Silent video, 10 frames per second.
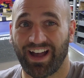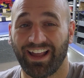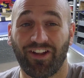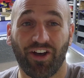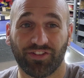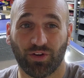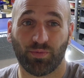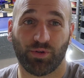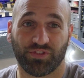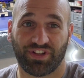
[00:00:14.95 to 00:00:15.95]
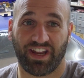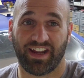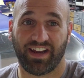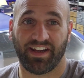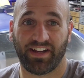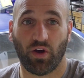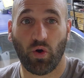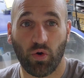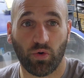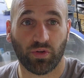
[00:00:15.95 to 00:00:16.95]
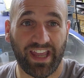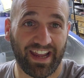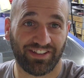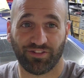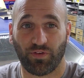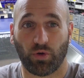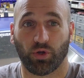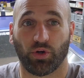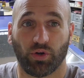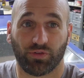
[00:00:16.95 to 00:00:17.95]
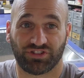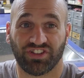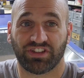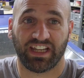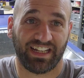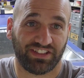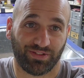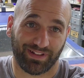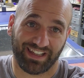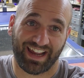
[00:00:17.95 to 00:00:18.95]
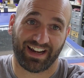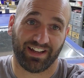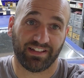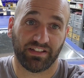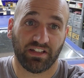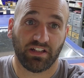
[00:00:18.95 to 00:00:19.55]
I lost almost a whole case of oil just getting to Atlanta.